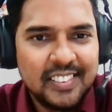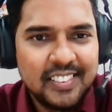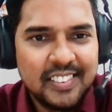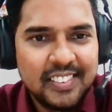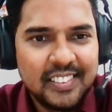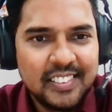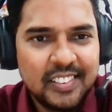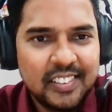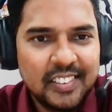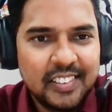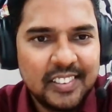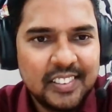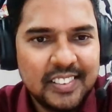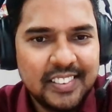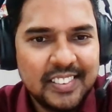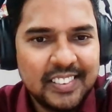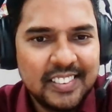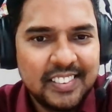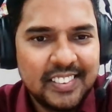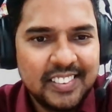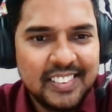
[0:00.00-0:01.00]

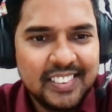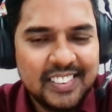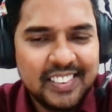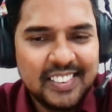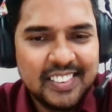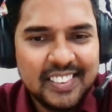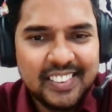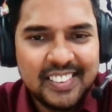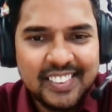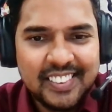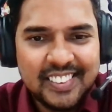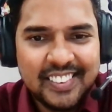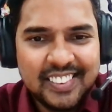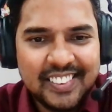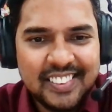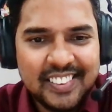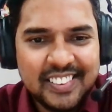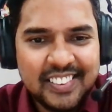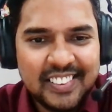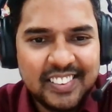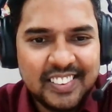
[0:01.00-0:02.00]

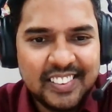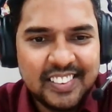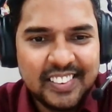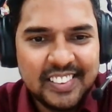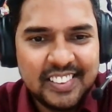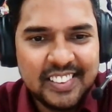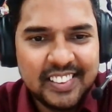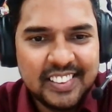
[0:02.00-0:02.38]
Nothing is said.